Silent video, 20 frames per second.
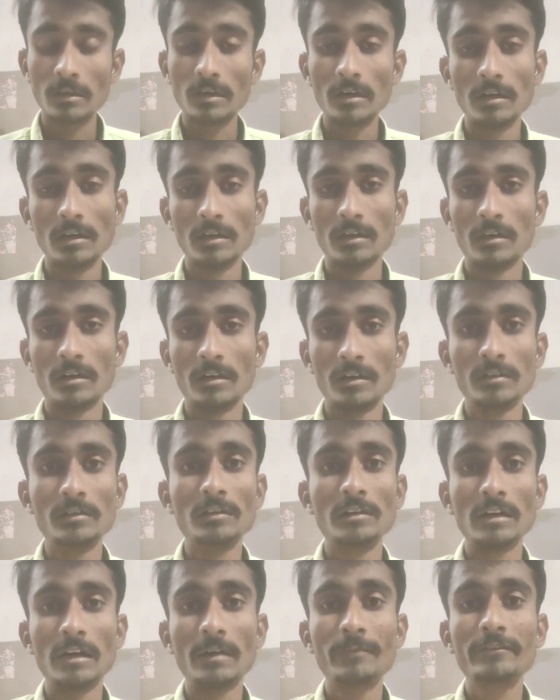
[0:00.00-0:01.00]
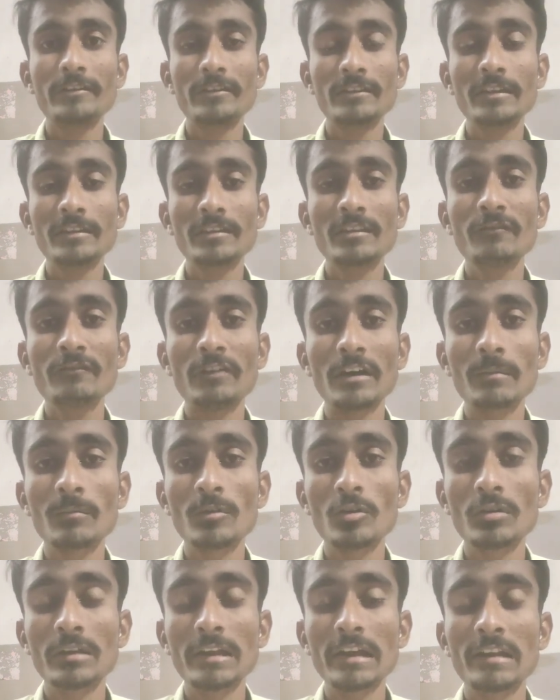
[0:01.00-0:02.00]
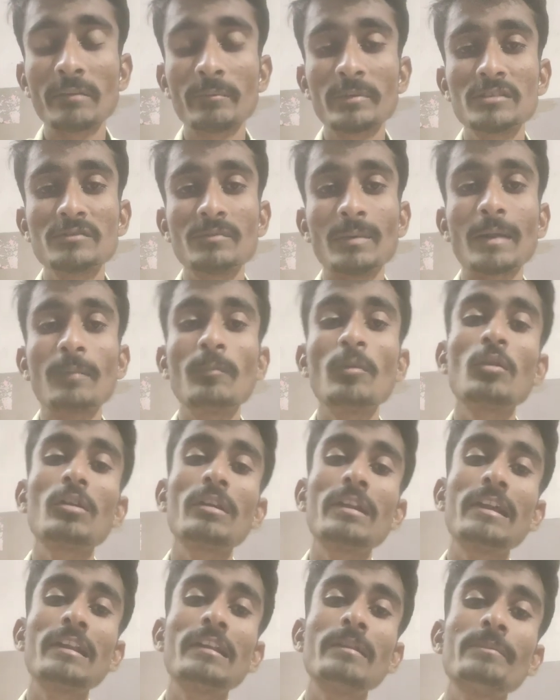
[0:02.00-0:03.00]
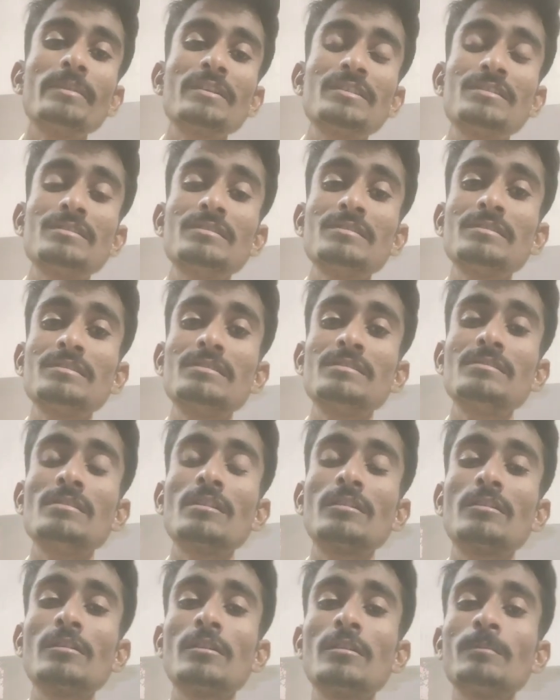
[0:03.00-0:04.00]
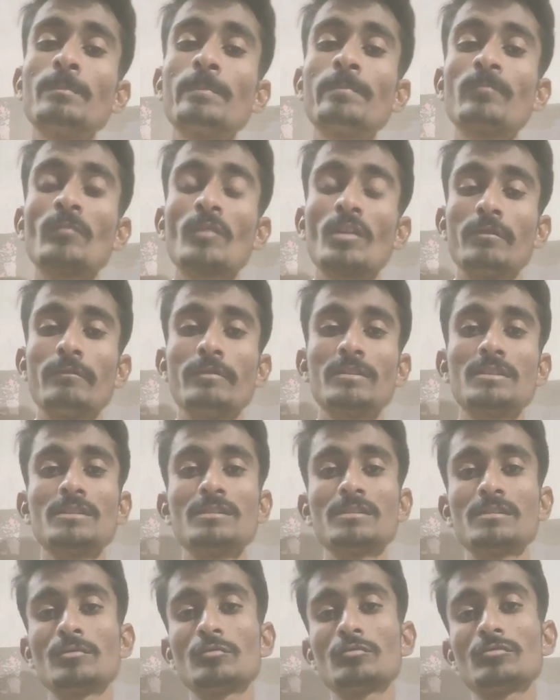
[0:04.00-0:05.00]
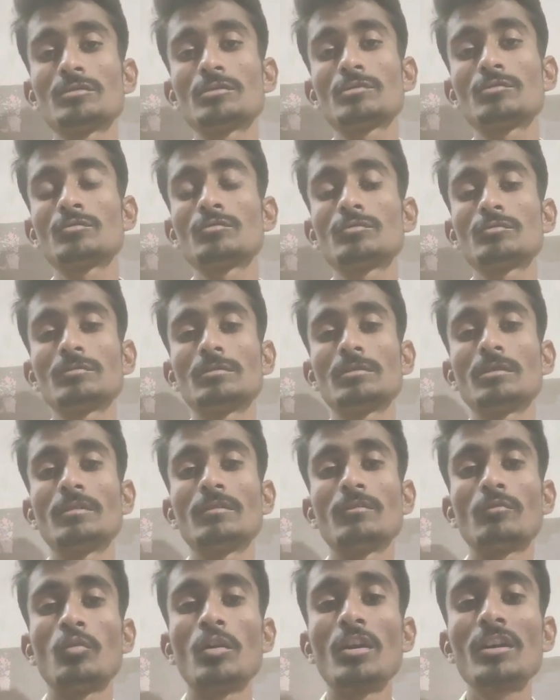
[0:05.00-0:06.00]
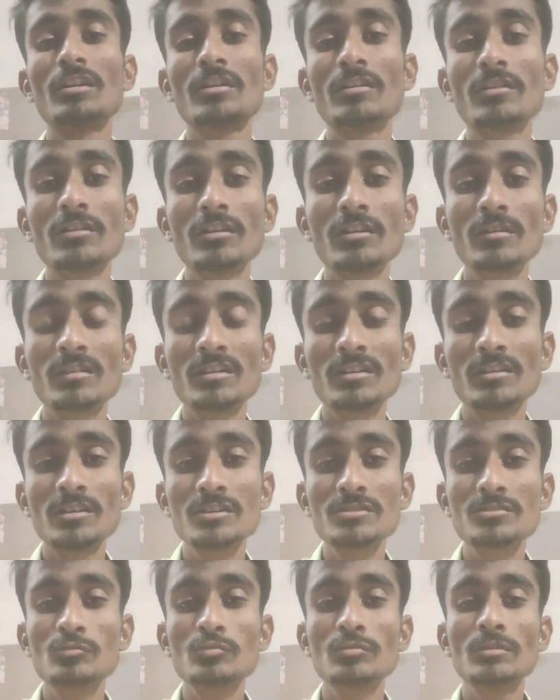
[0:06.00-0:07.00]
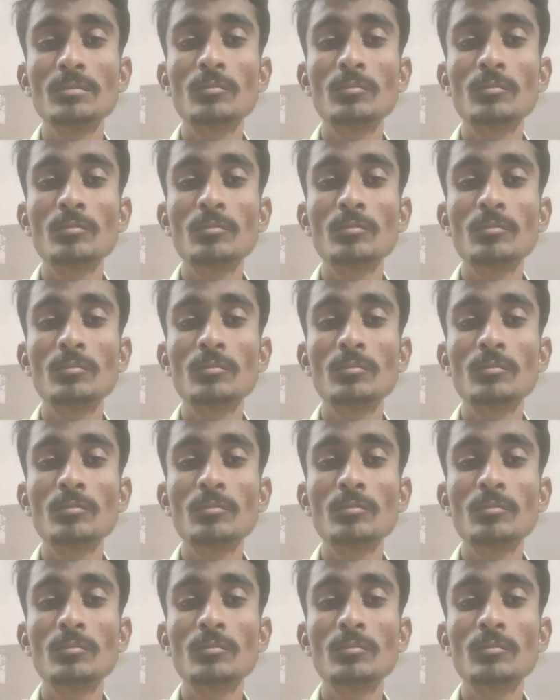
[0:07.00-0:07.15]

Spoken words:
After that, the pharmacodynamics. Pharmacodynamics is the term which is used to the what drug does to the